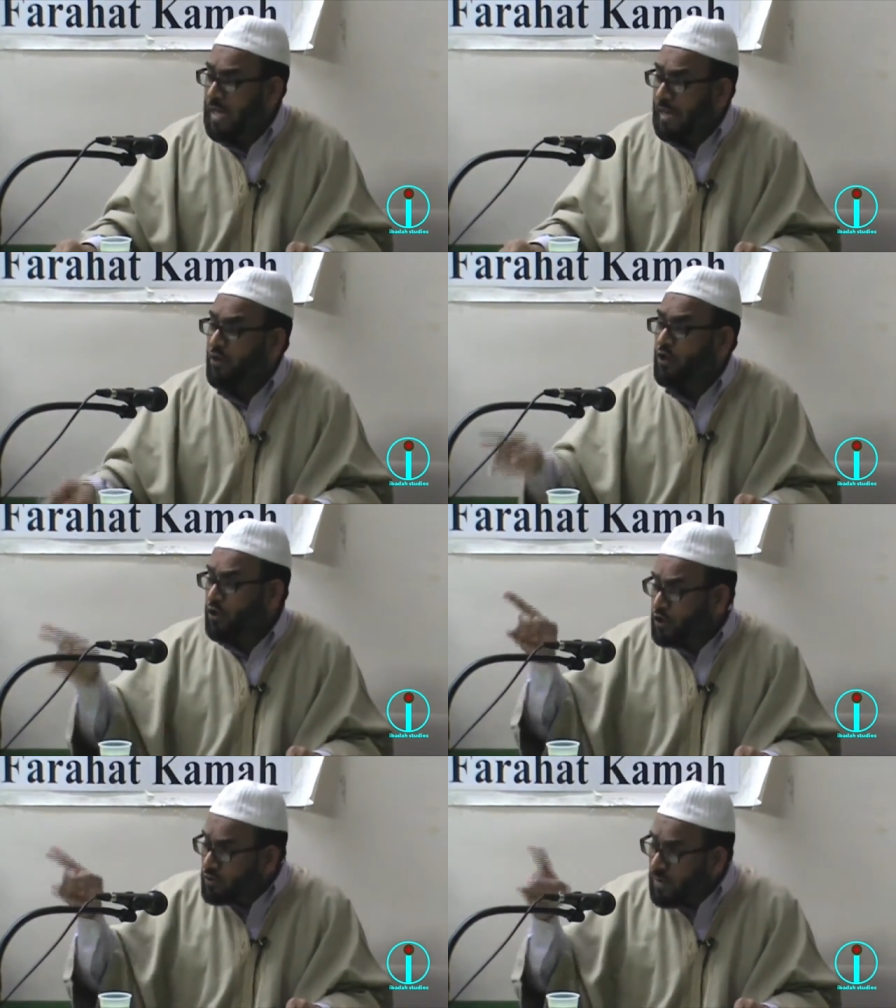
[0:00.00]
according
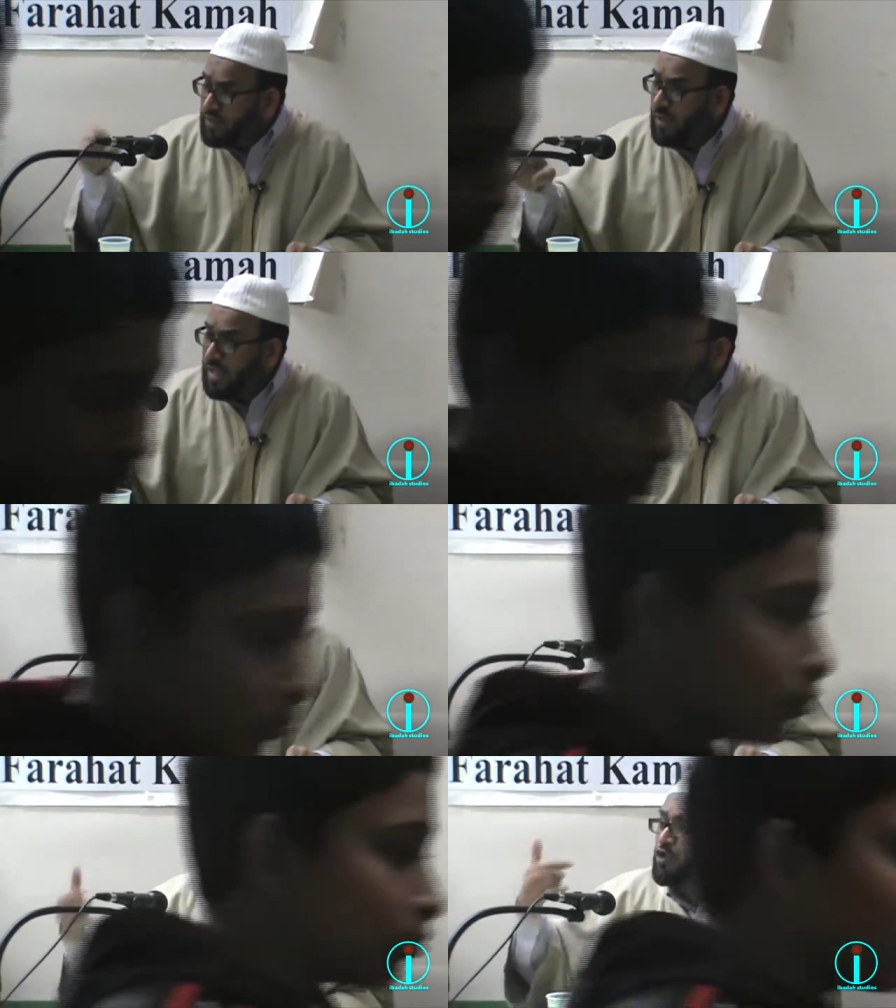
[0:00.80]
to the Sunnah of
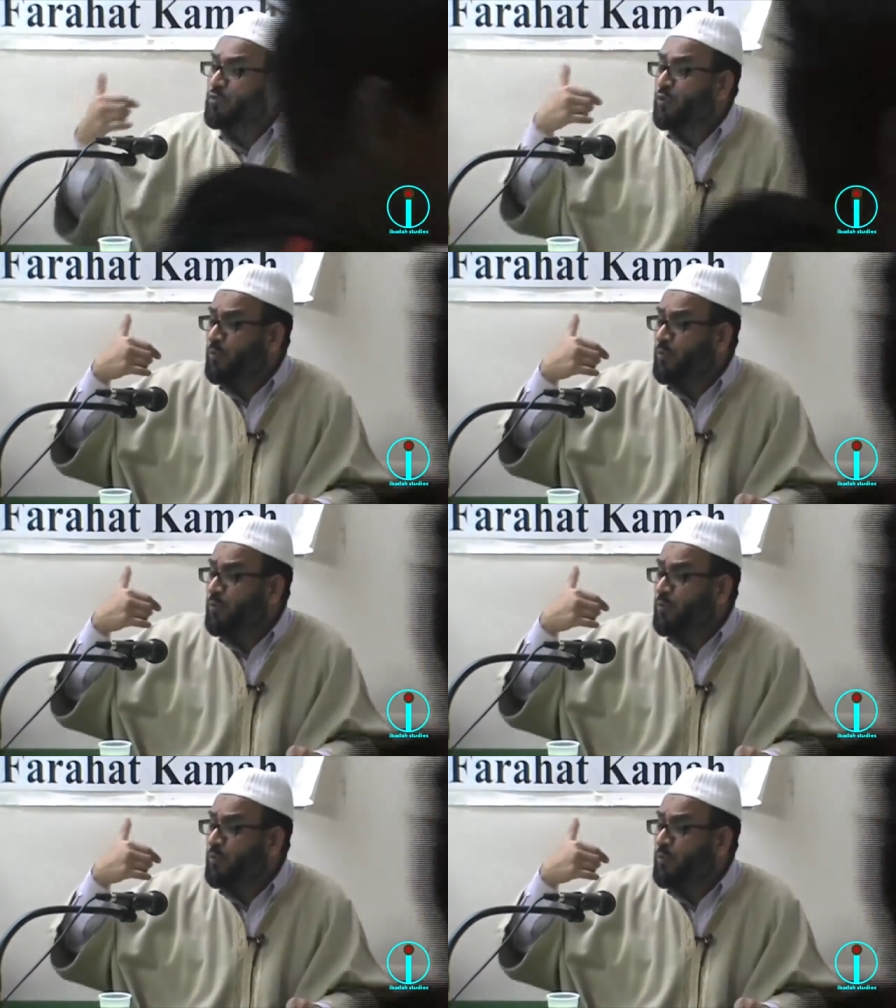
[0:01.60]
Sallallahu Wasallam, those who